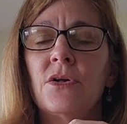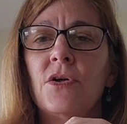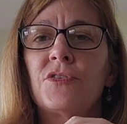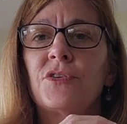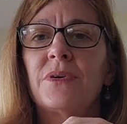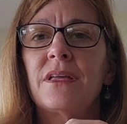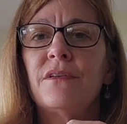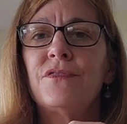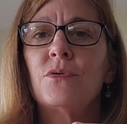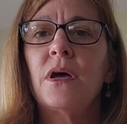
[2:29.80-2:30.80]
So
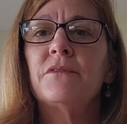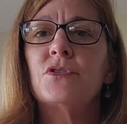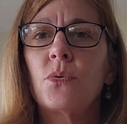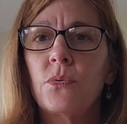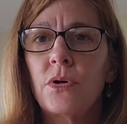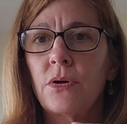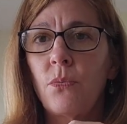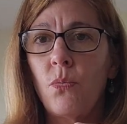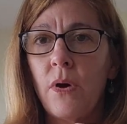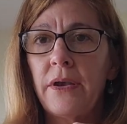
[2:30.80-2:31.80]
if you have
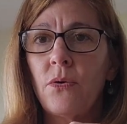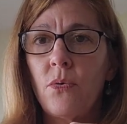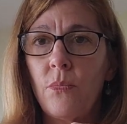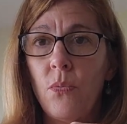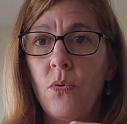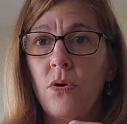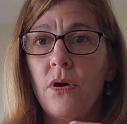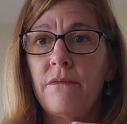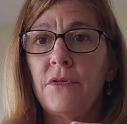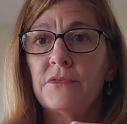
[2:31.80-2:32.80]
torn one or more
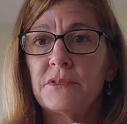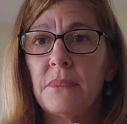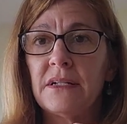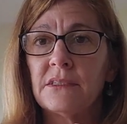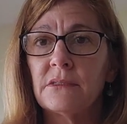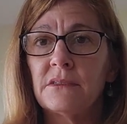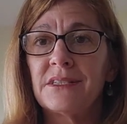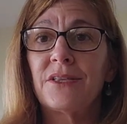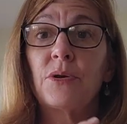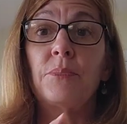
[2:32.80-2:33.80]
of those muscles,
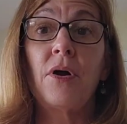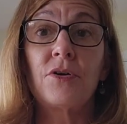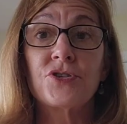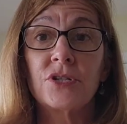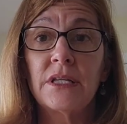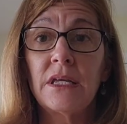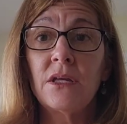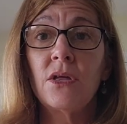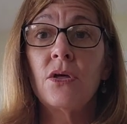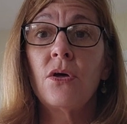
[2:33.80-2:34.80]
either partially
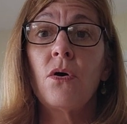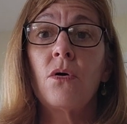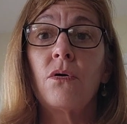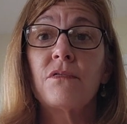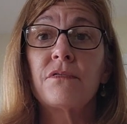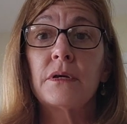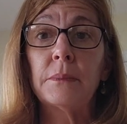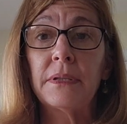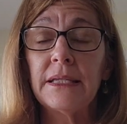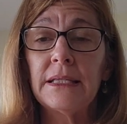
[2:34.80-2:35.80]
or
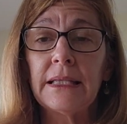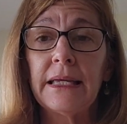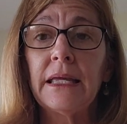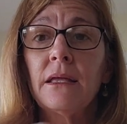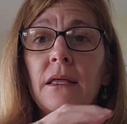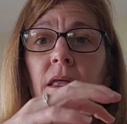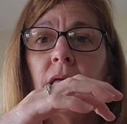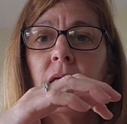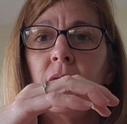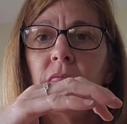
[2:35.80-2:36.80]
completely,
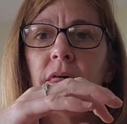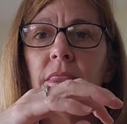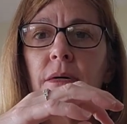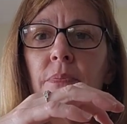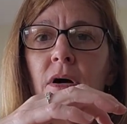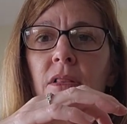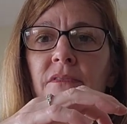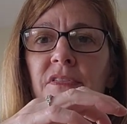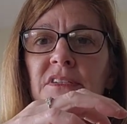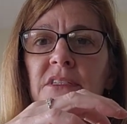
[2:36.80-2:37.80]
then the ball
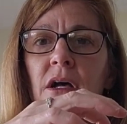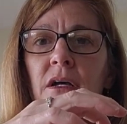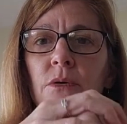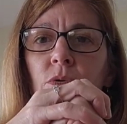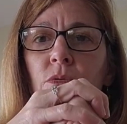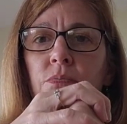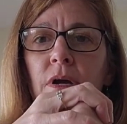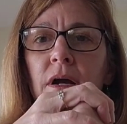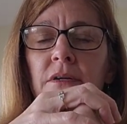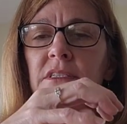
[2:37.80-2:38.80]
of the socket will,
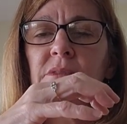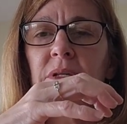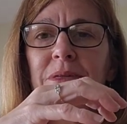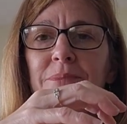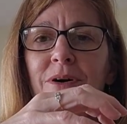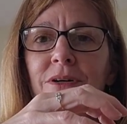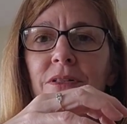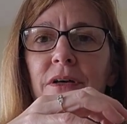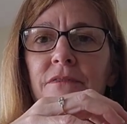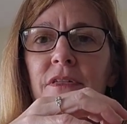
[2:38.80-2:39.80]
the
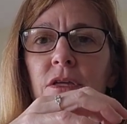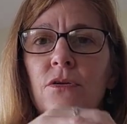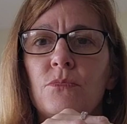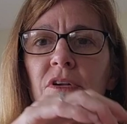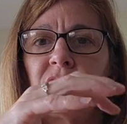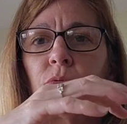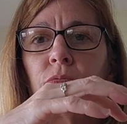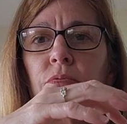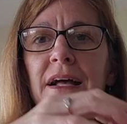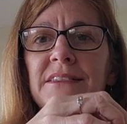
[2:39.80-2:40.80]
ball of the humerus will
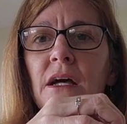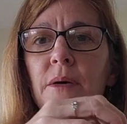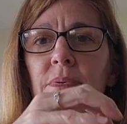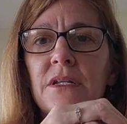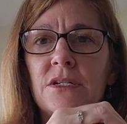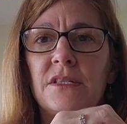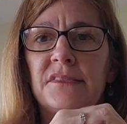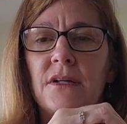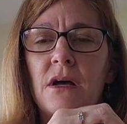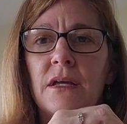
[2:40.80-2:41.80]
rise up into the
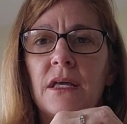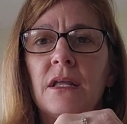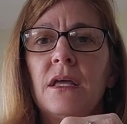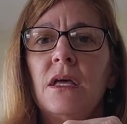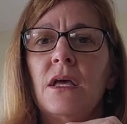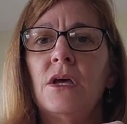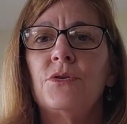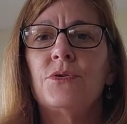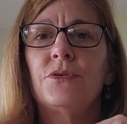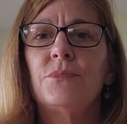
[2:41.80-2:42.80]
socket, and you
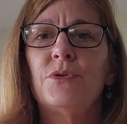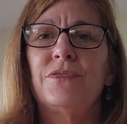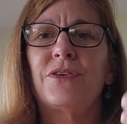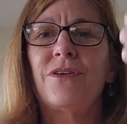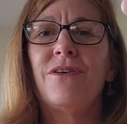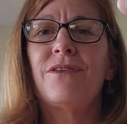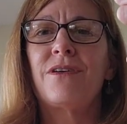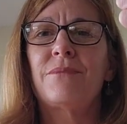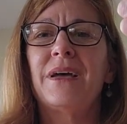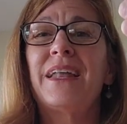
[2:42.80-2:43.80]
go to move your
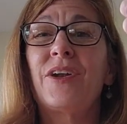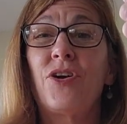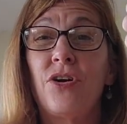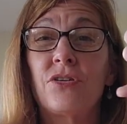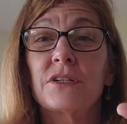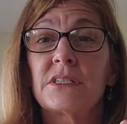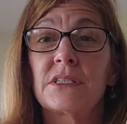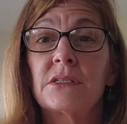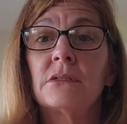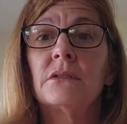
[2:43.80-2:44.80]
arm and it hurts,